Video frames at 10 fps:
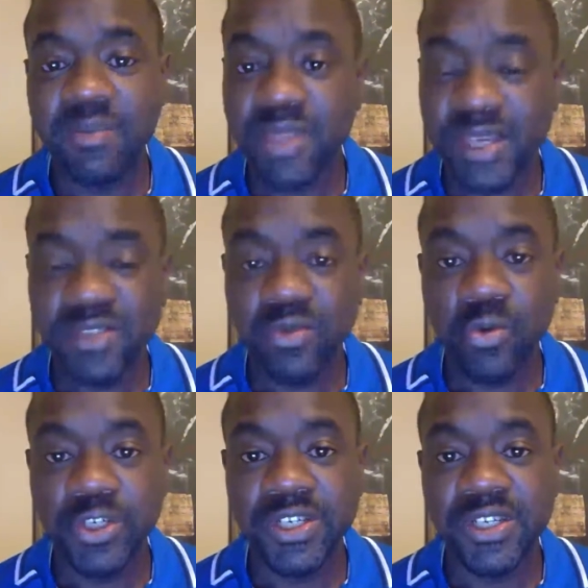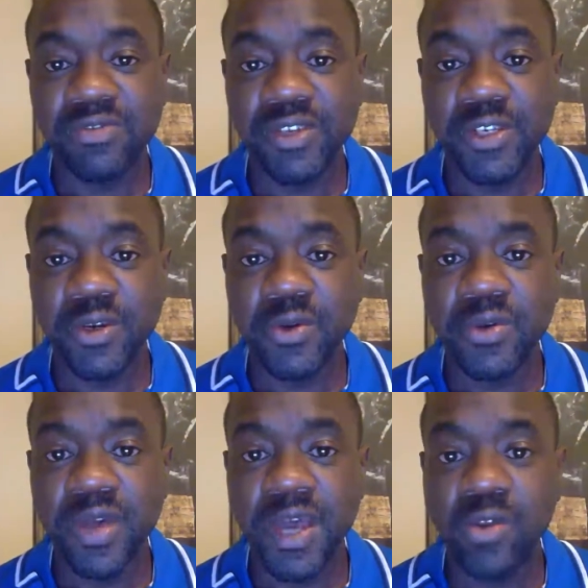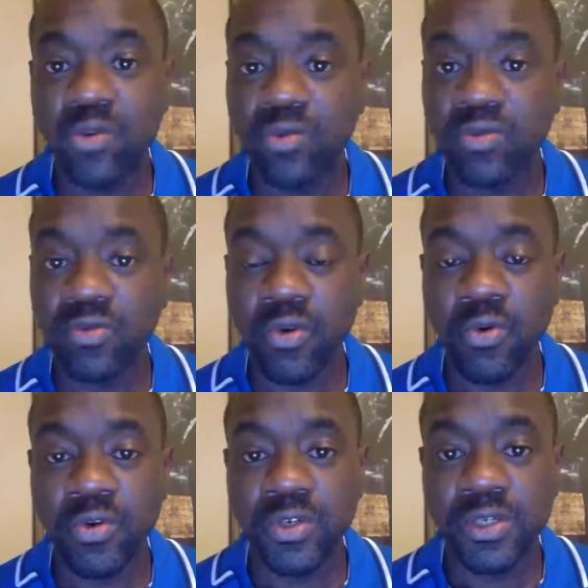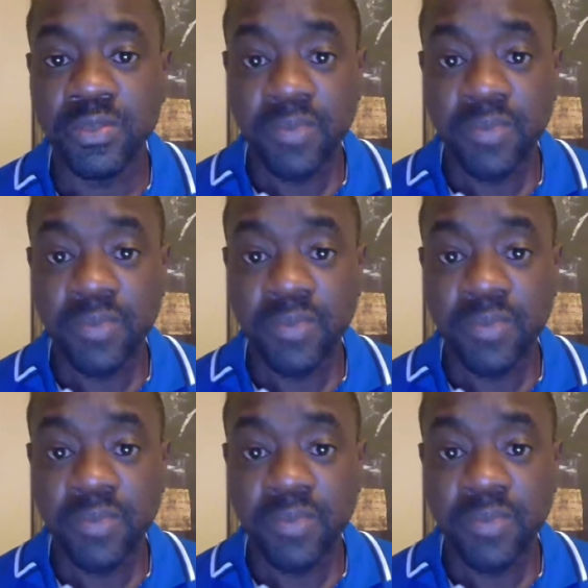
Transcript: thanks for watching this video. I look forward.